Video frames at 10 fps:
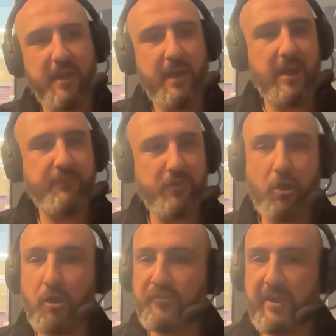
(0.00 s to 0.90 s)
Have you
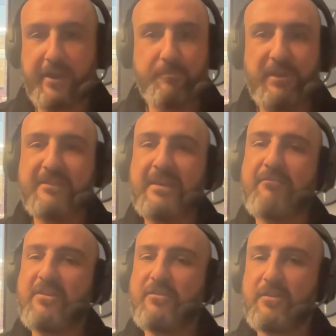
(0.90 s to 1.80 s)
got content competing
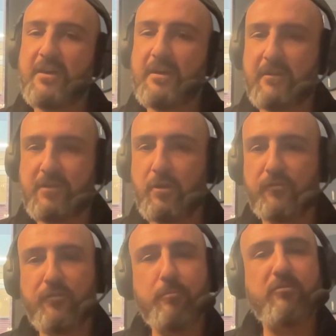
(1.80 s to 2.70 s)
with each other? Have you got
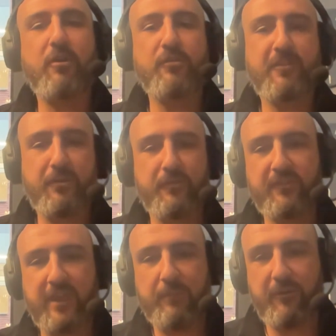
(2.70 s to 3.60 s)
too much content on the
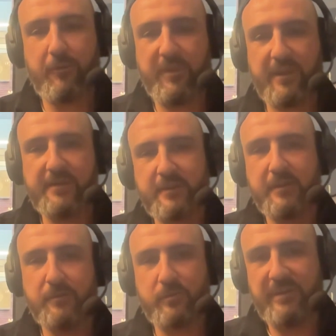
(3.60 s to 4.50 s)
same topic?
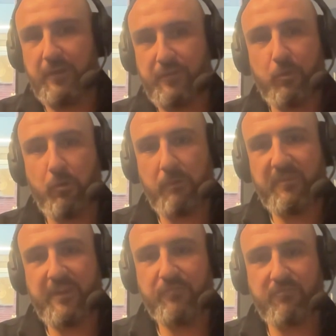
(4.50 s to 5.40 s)
Well, the core
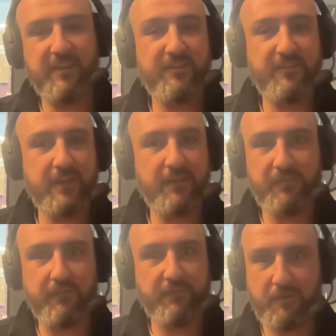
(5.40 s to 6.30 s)
updates recently have
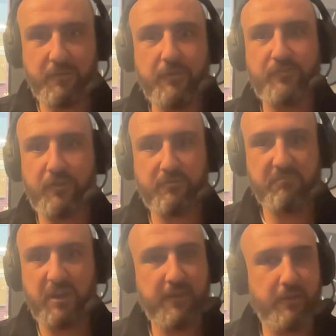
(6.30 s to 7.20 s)
focused on,
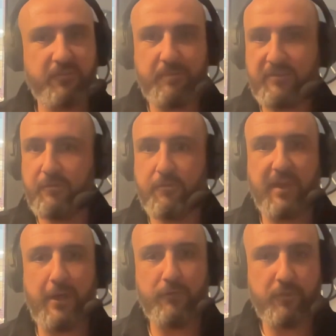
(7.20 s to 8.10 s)
especially through
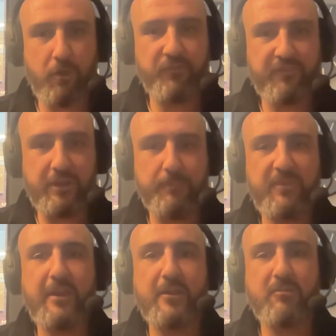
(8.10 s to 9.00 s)
the helpful content
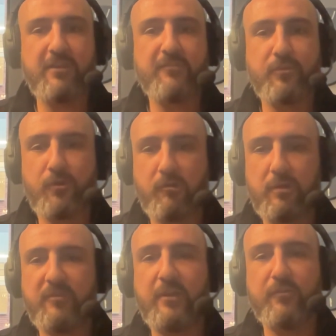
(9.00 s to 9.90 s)
update and the recent
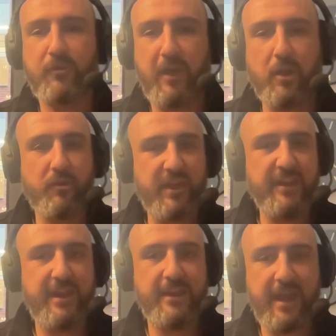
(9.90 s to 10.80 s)
core updates on that
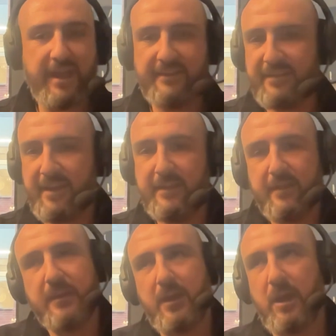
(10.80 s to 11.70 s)
EAT
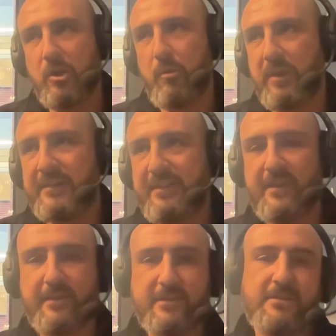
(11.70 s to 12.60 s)
and
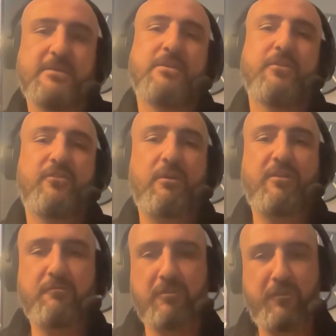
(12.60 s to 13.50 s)
quality. So I
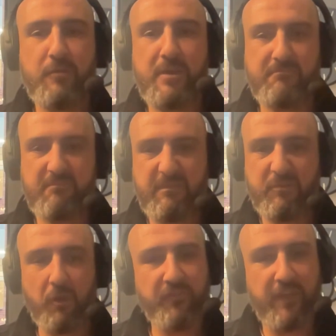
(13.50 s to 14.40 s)
think reviewing
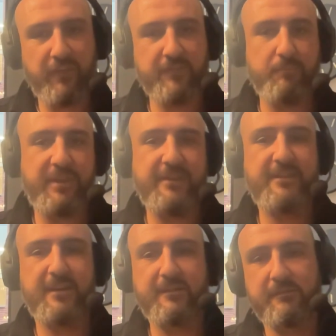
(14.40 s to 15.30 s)
content that's
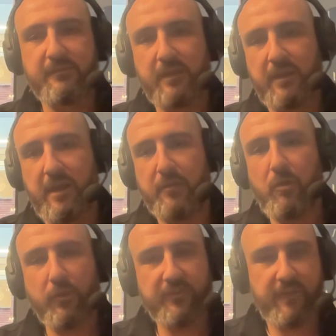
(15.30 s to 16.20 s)
competing and
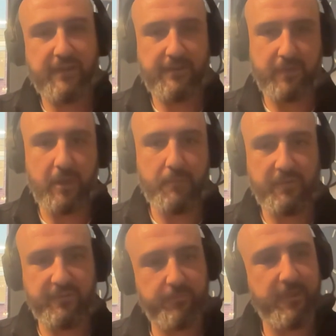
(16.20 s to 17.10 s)
content
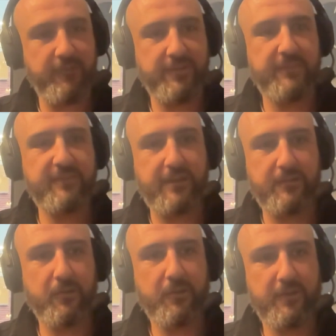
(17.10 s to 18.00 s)
experience
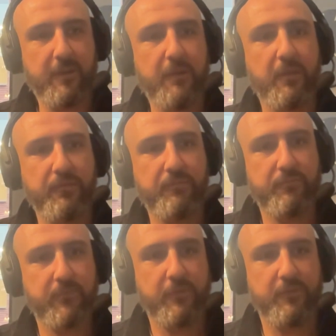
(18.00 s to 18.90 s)
and looking at
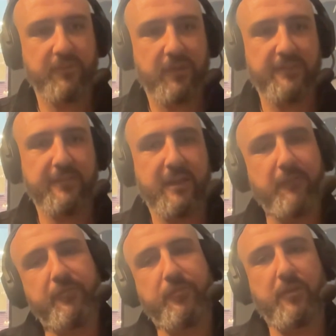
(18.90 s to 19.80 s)
utilizing
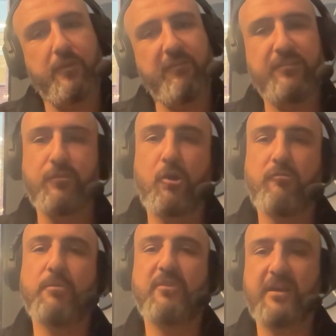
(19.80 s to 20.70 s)
that for the recent
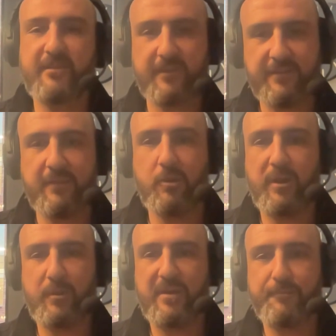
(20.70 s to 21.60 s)
core updates is a
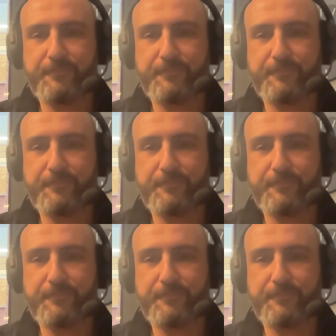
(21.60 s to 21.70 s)
quick win.